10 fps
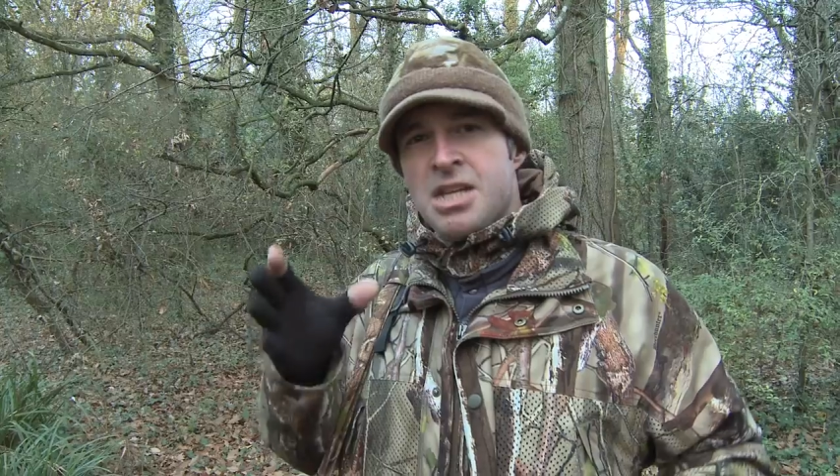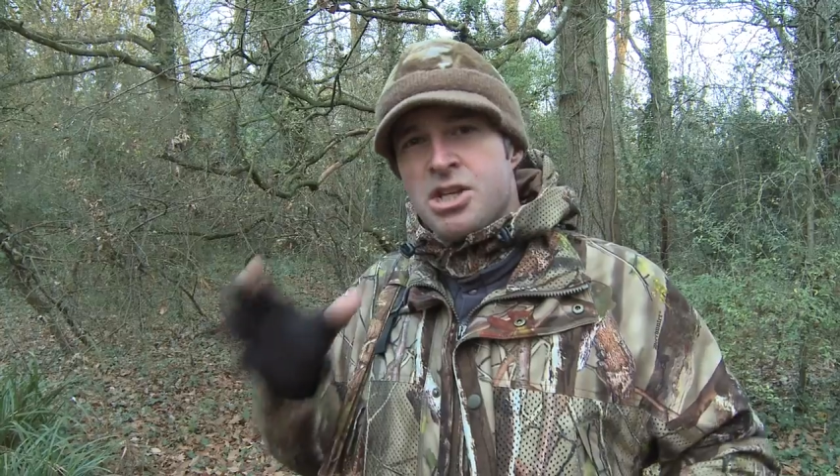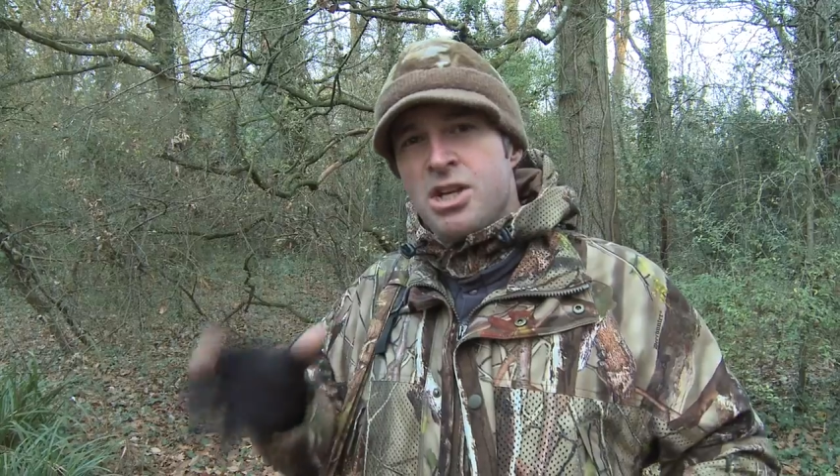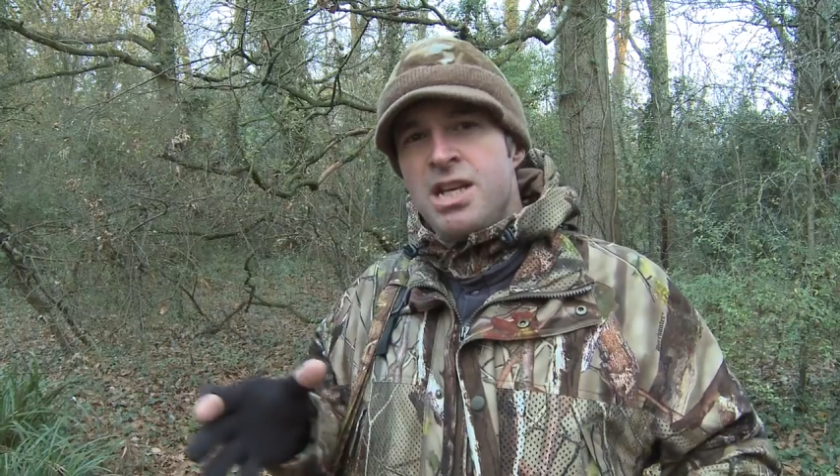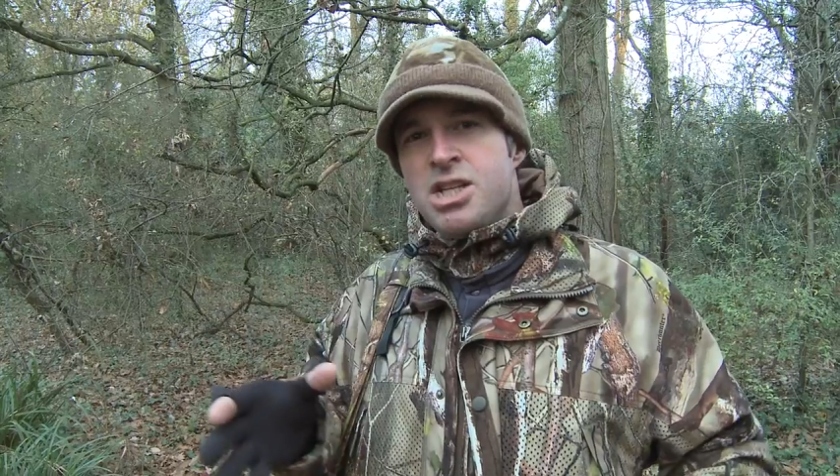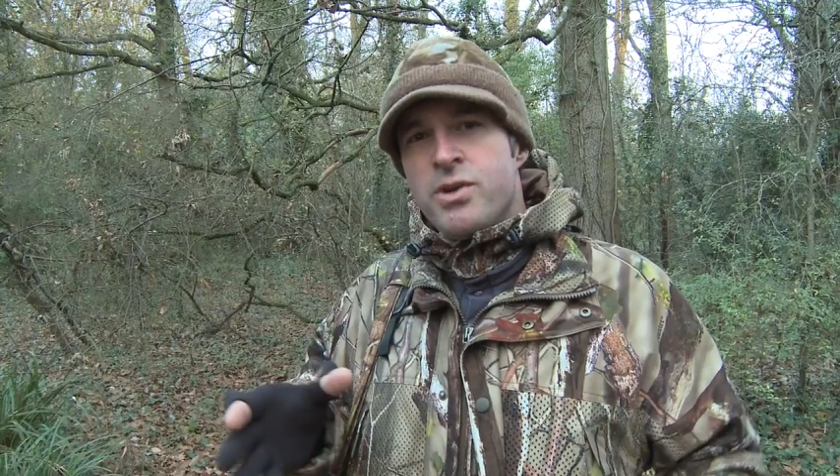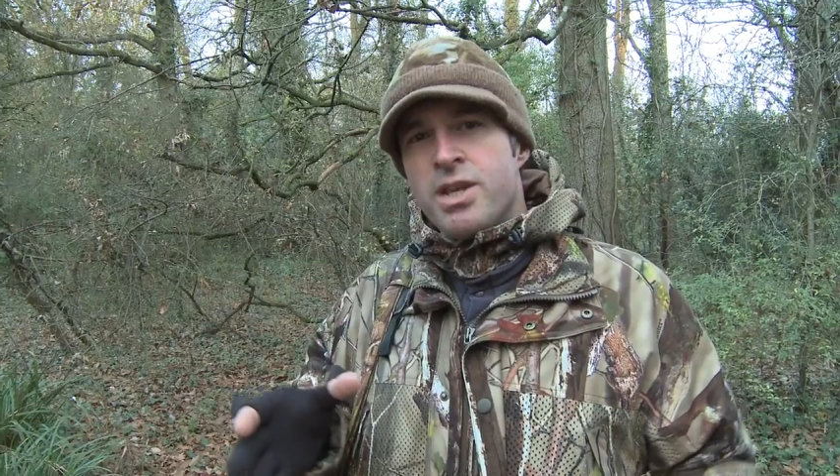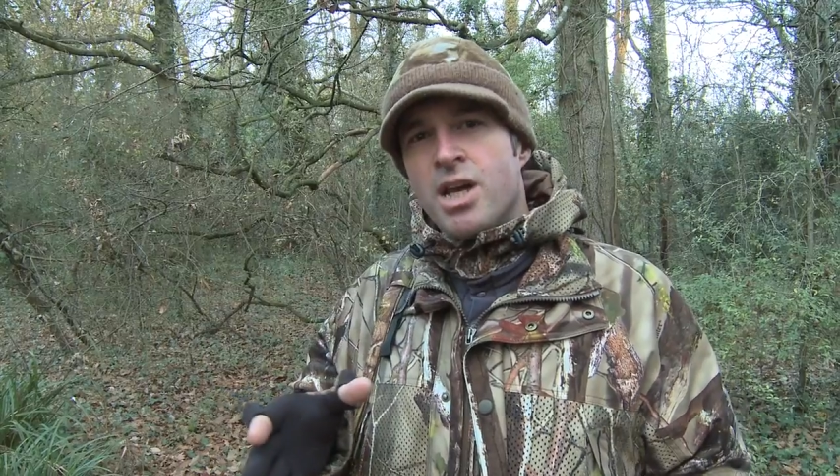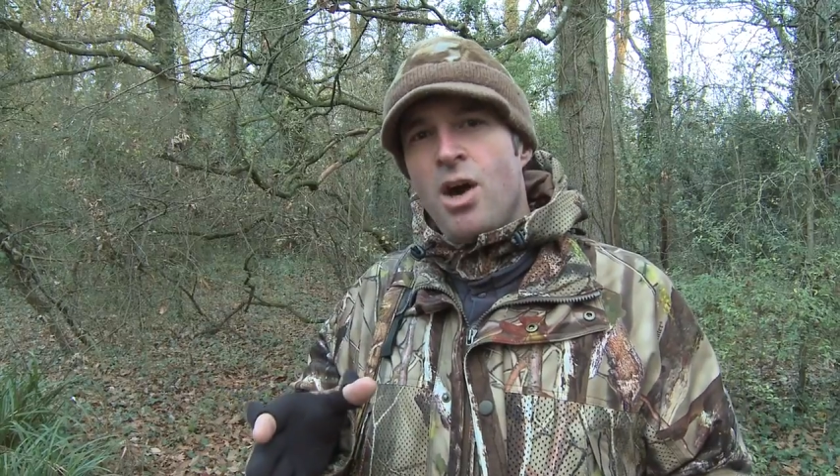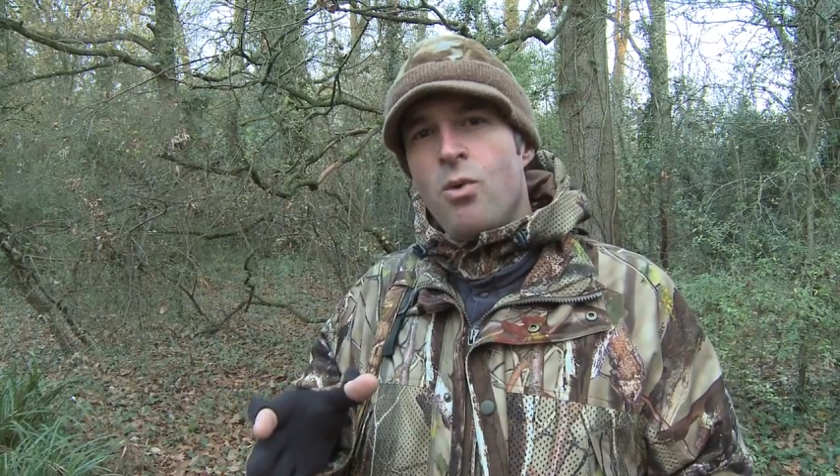Certainly during
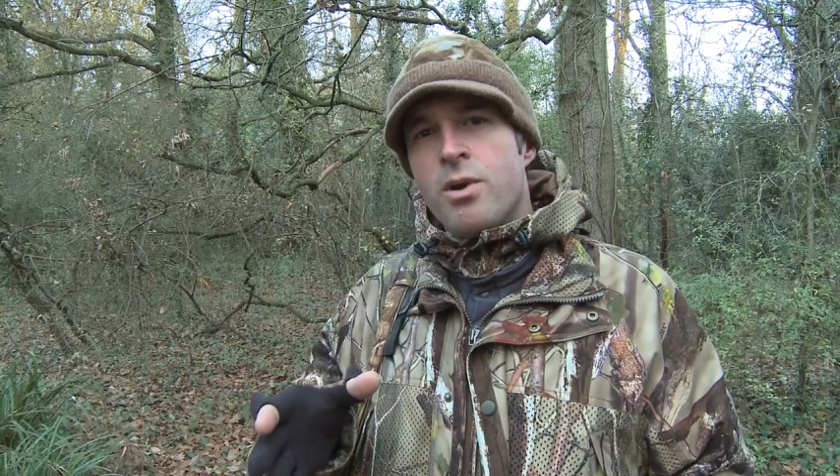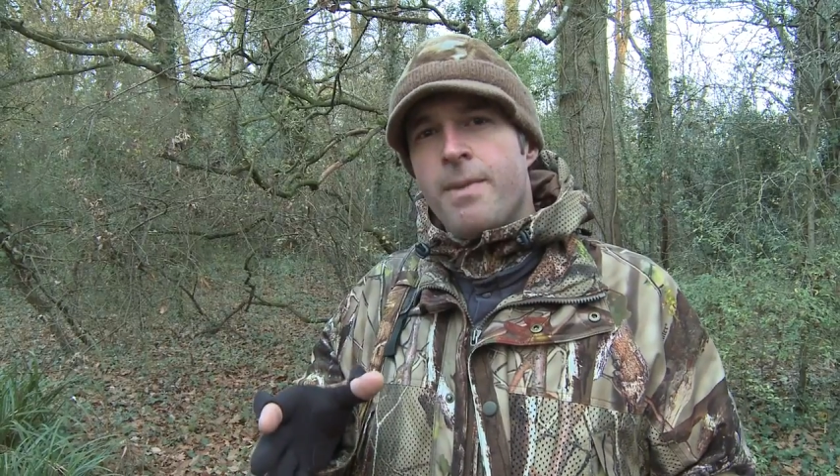the colder